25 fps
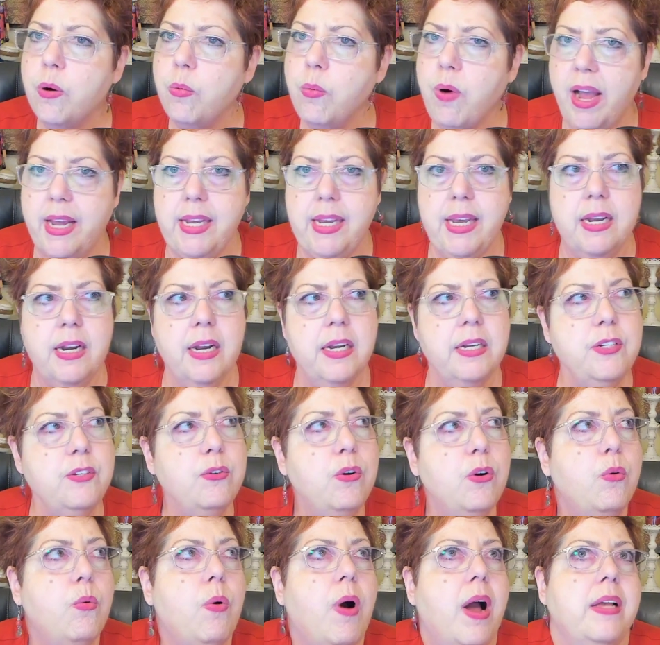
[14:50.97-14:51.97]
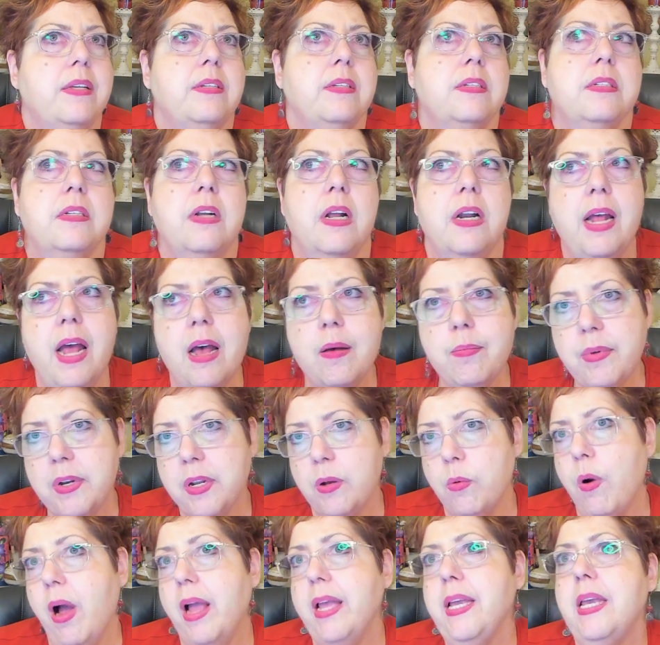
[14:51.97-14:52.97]
Why can't I do it? Why is this not
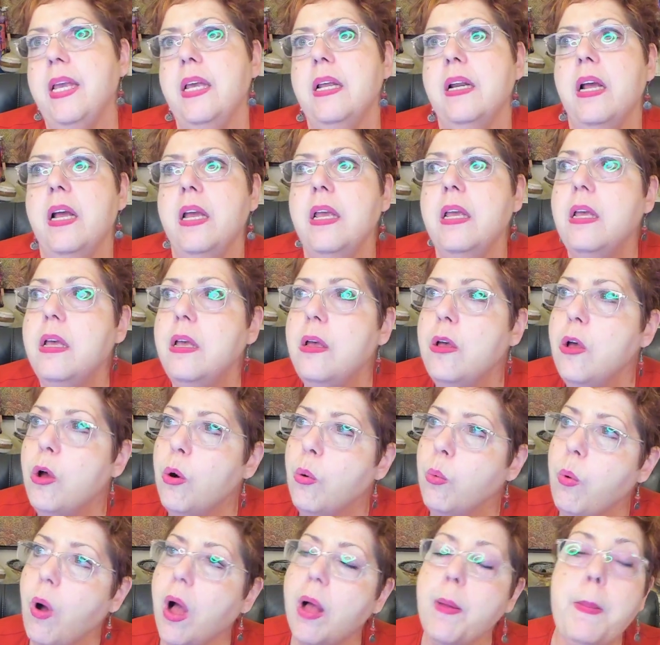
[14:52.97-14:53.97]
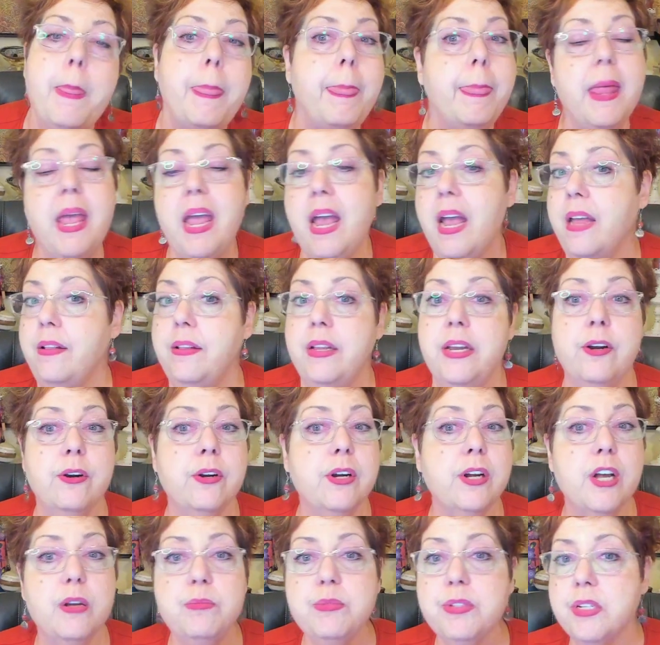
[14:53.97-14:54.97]
happening? Why can't I? And here
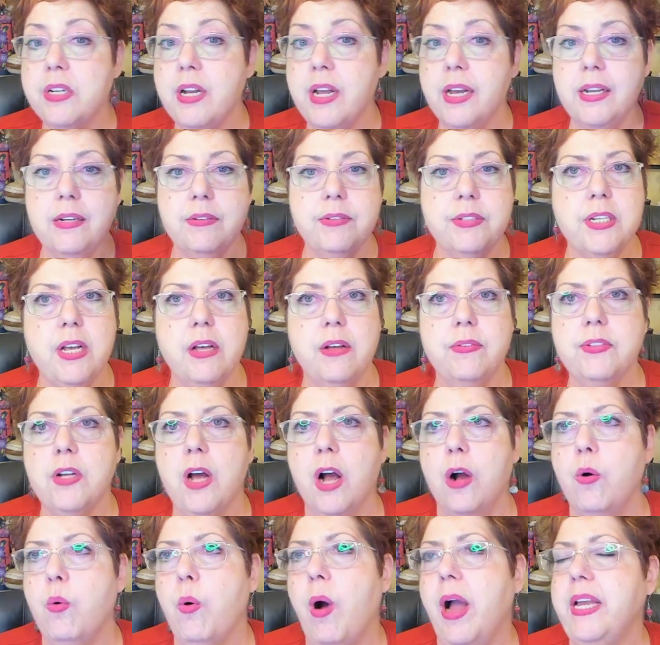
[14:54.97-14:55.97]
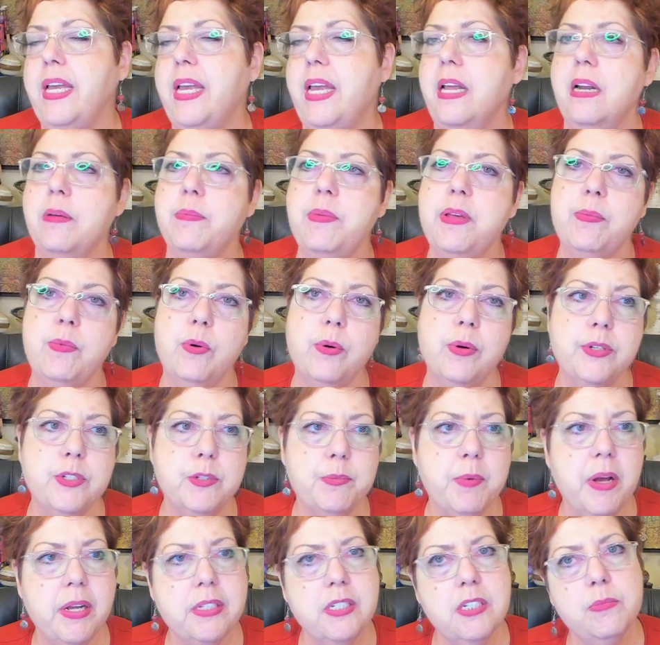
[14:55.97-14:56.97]
comes the negative self-talk. Why can't I be more
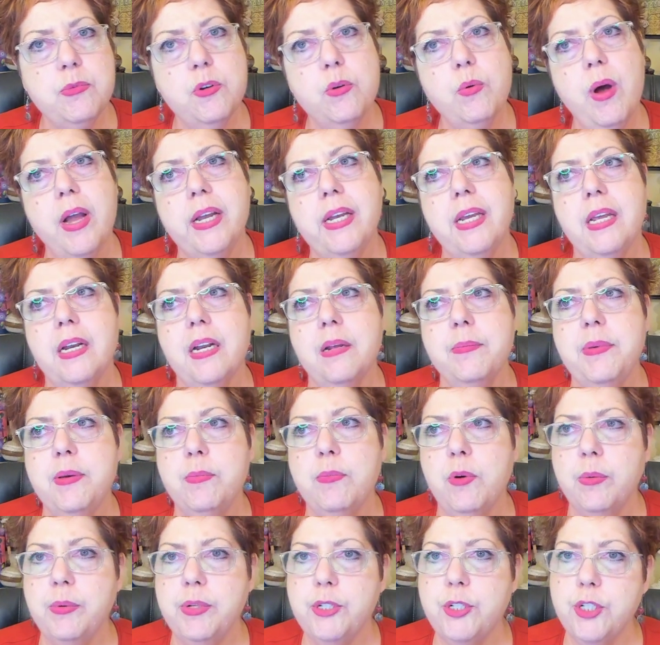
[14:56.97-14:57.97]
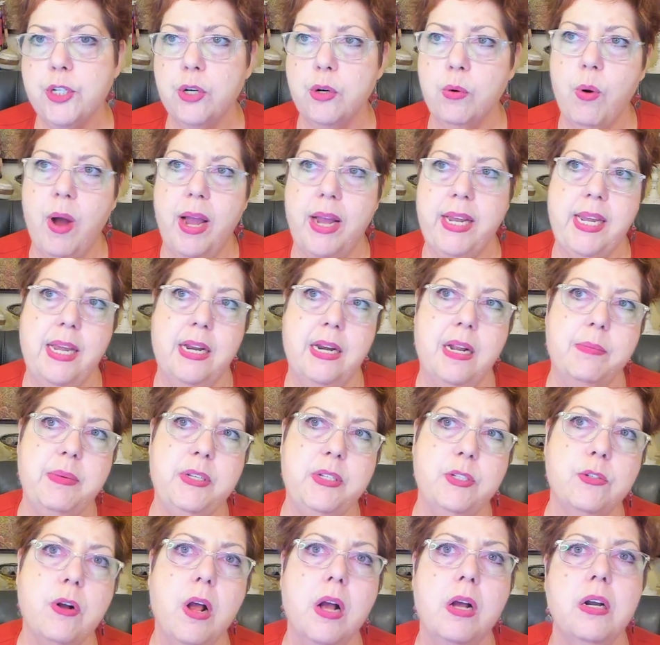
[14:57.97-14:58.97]
responsible? Why can't I be more mature? Why can't I be
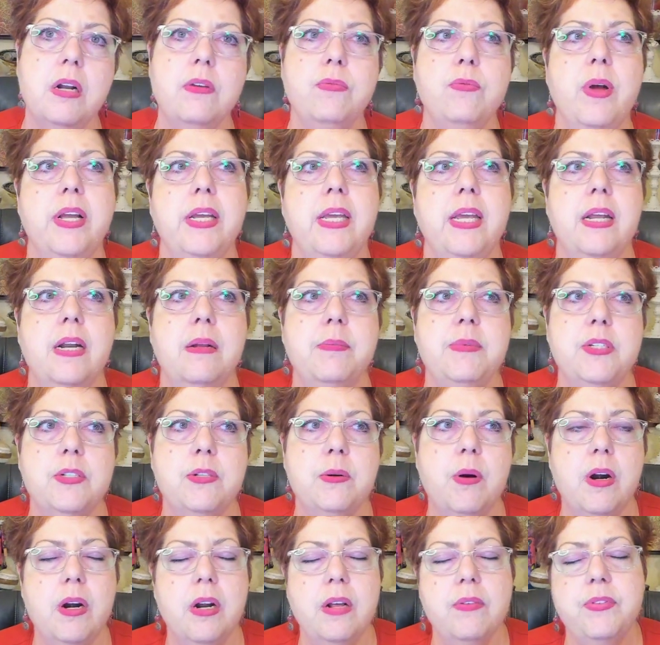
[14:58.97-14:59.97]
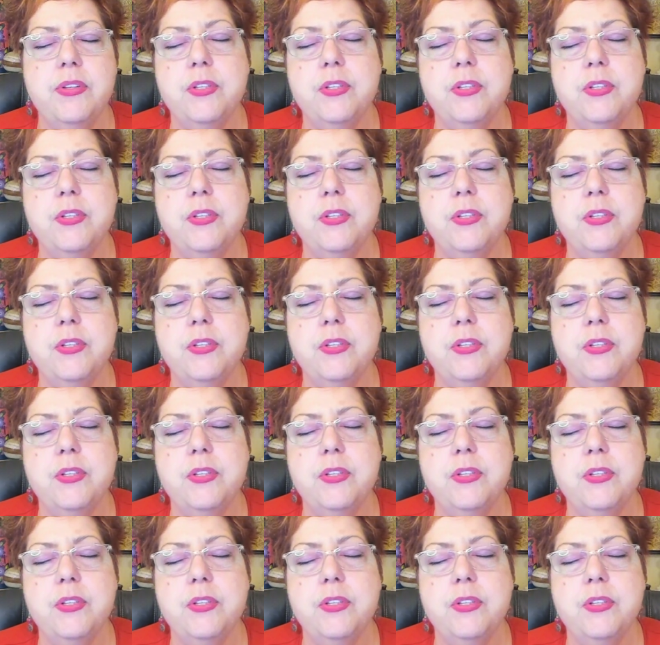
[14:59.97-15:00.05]
strong enough? Why can't I be smart enough?